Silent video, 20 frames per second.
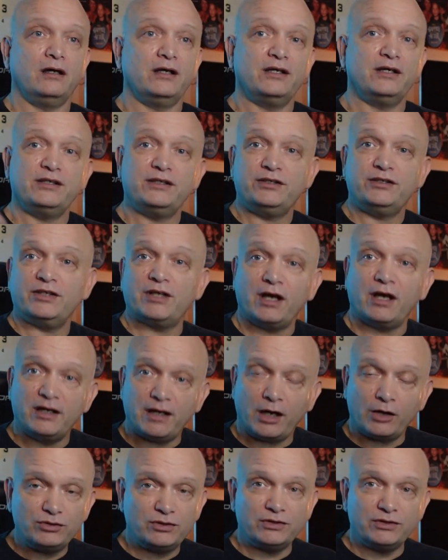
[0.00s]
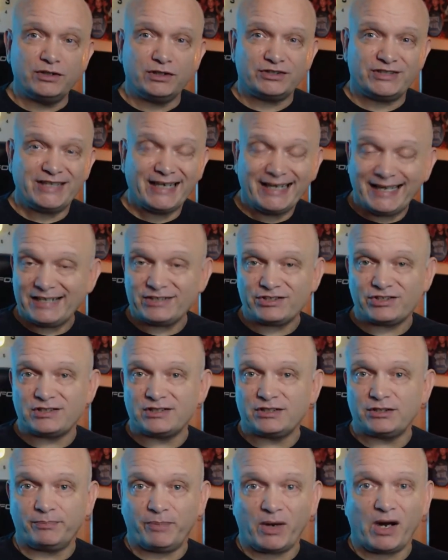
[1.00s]
your tickets,
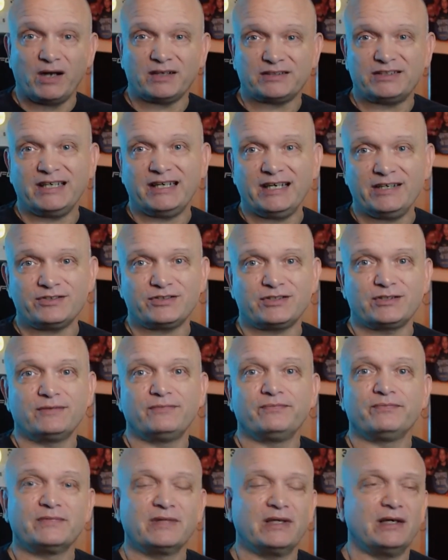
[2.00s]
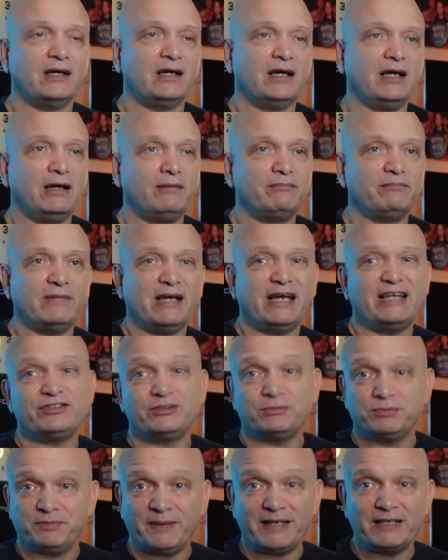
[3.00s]
your park tickets, and some
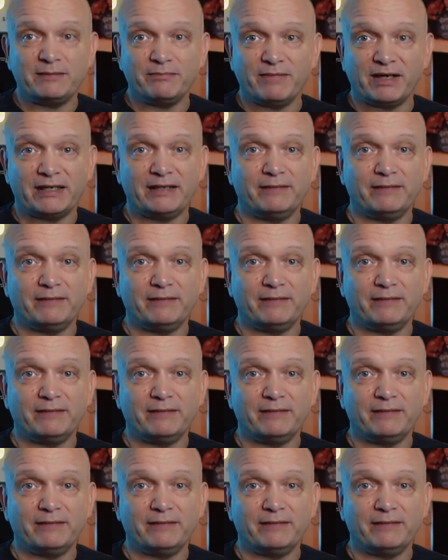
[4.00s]
spending money.